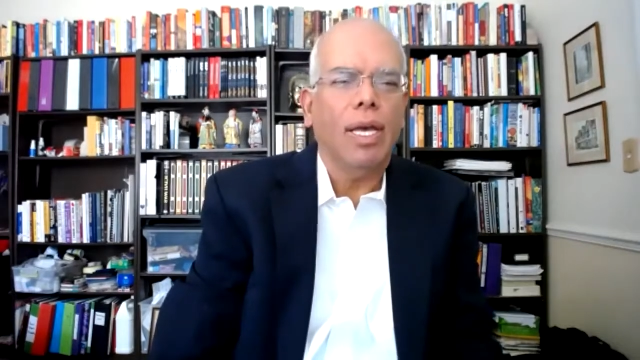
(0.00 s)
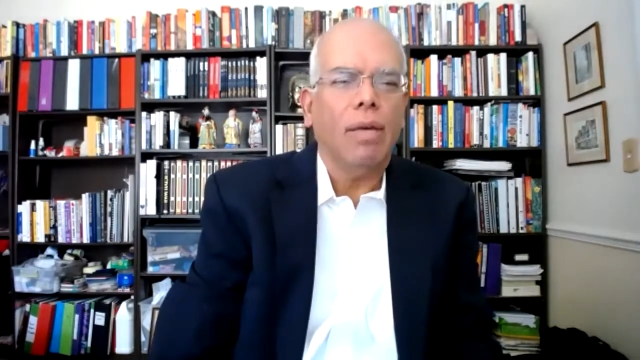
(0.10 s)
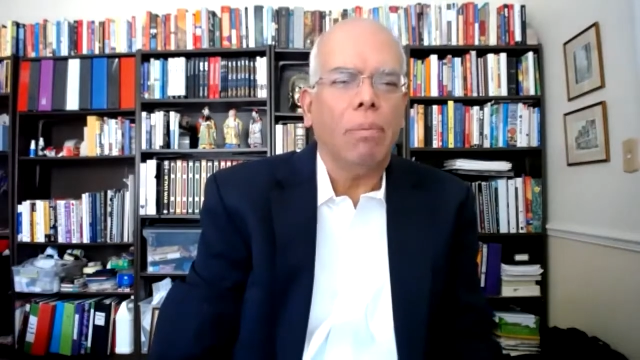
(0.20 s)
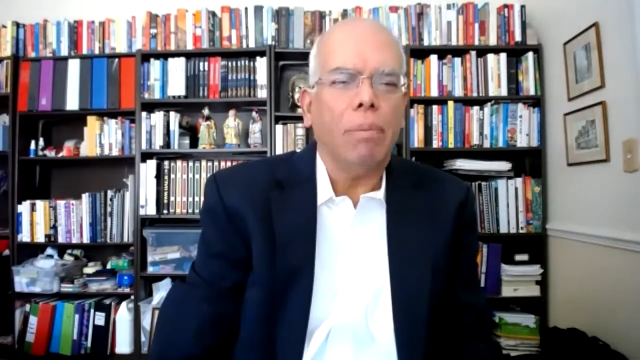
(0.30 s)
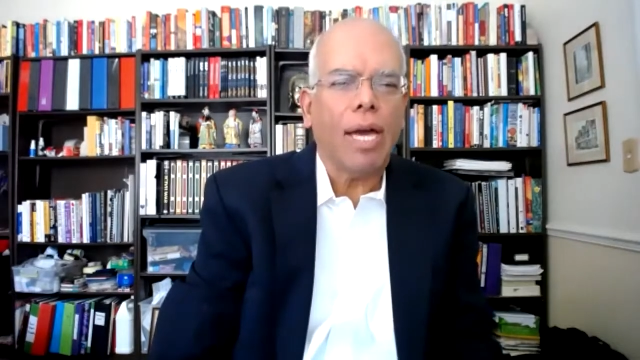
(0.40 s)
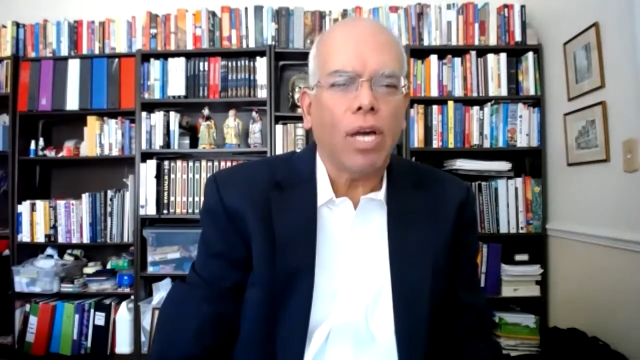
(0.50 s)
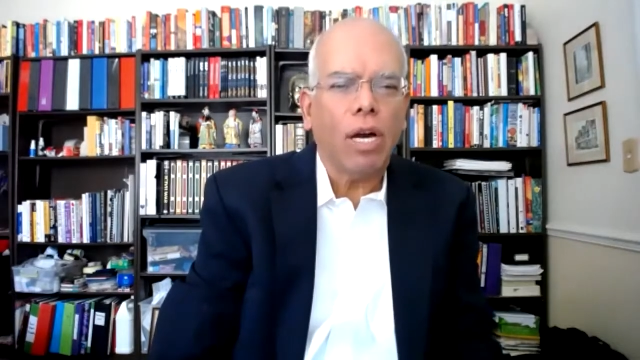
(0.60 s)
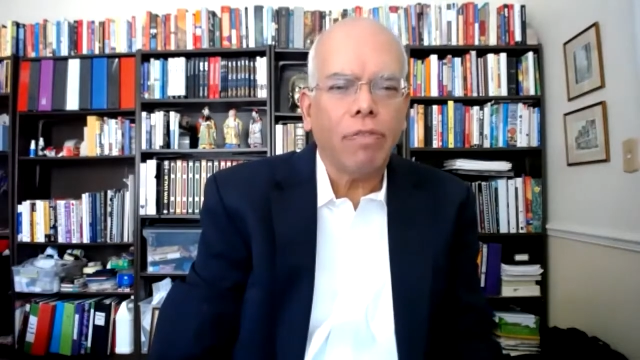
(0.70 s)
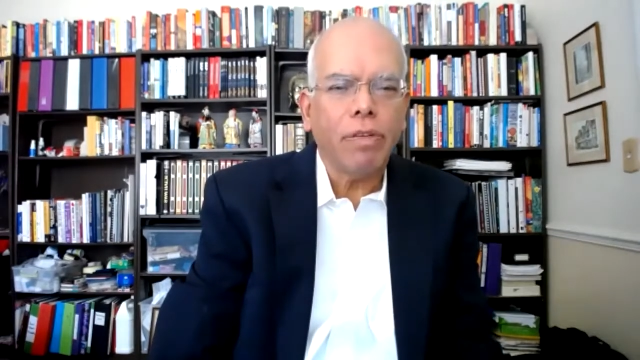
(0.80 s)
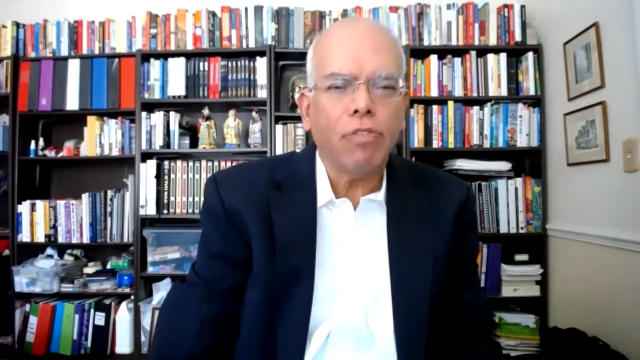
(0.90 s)
back
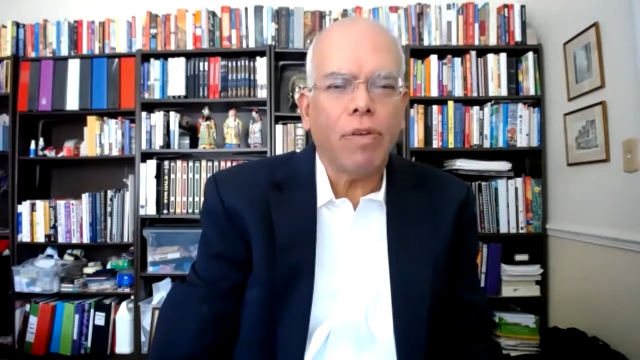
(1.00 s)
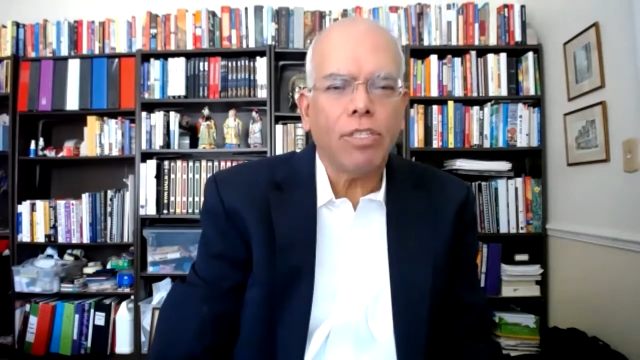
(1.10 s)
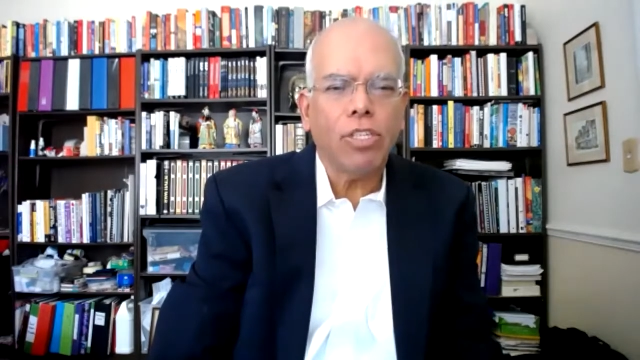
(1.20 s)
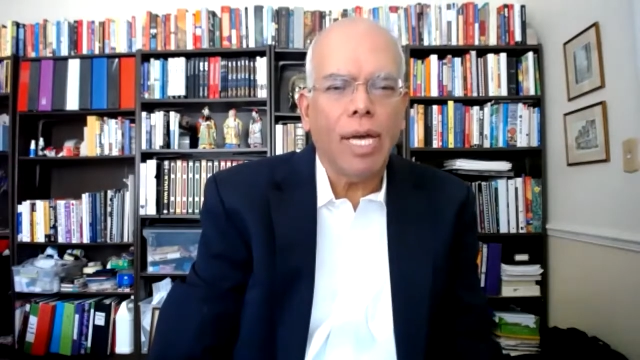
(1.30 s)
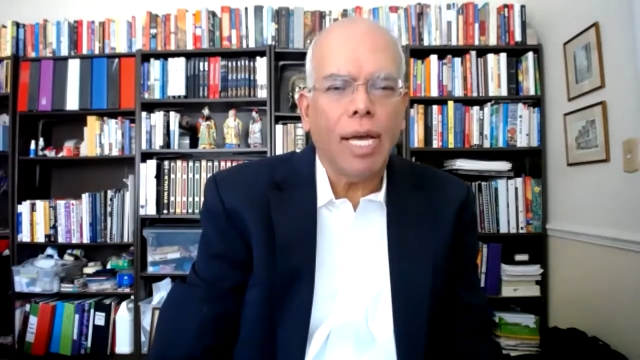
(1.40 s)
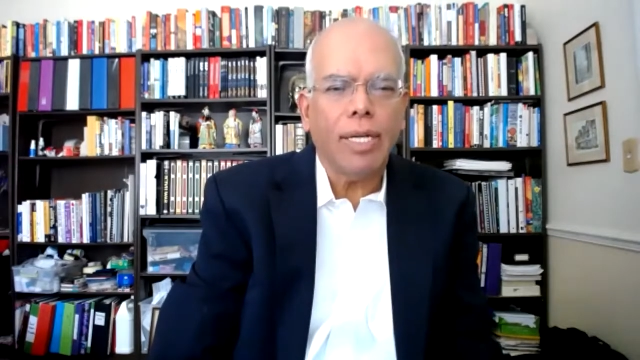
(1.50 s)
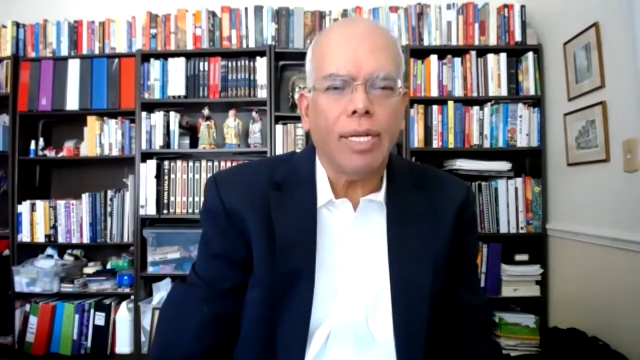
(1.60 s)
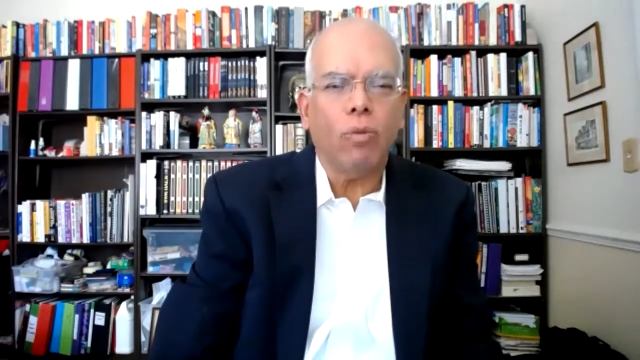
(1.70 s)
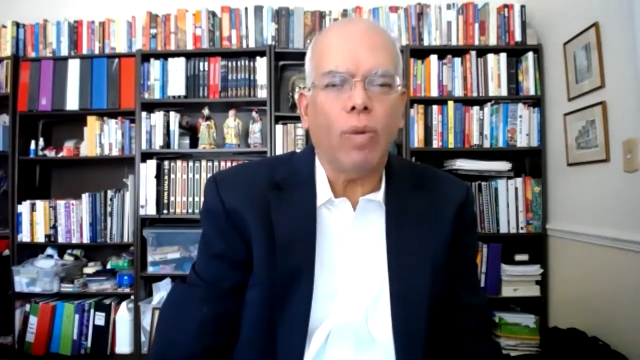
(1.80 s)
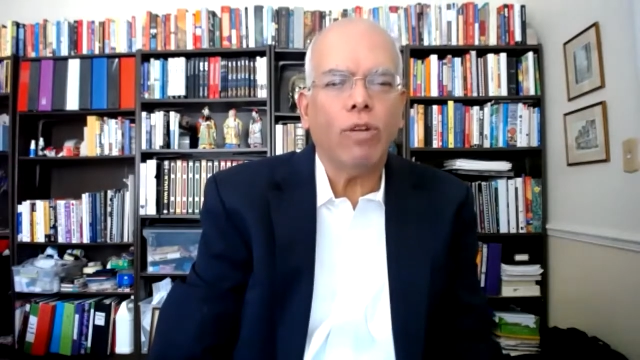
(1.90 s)
office
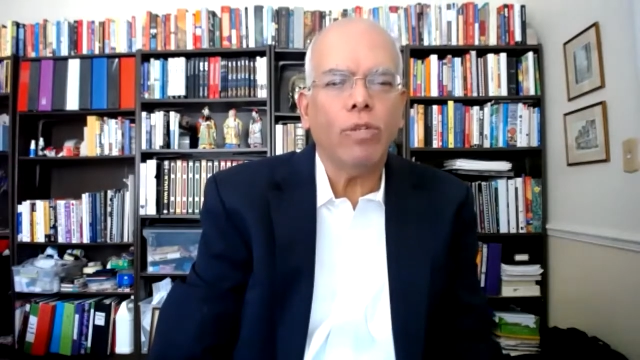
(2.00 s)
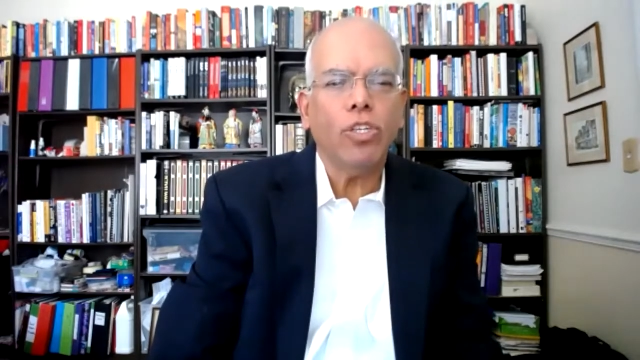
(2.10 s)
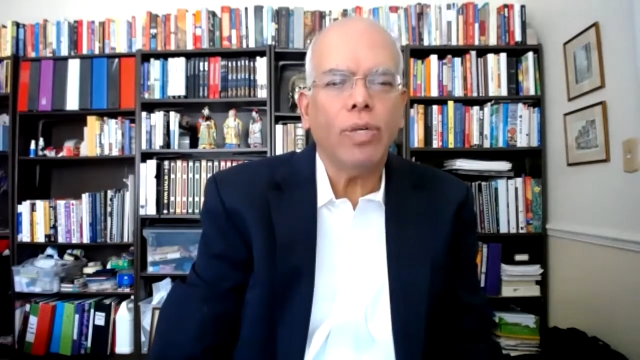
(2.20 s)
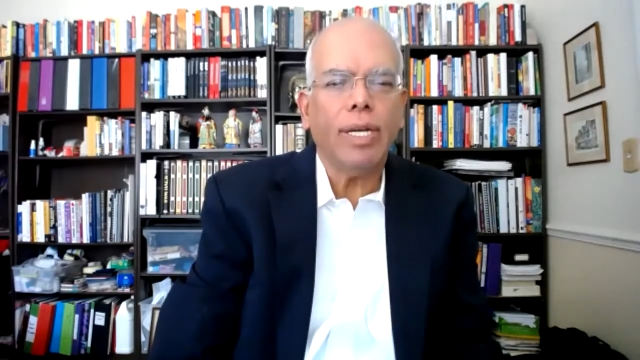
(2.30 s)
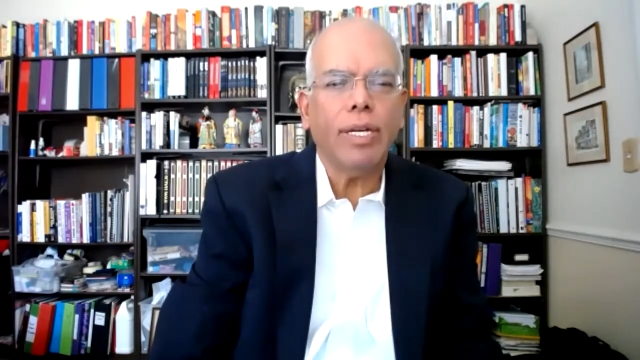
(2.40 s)
functionality. Why don't you get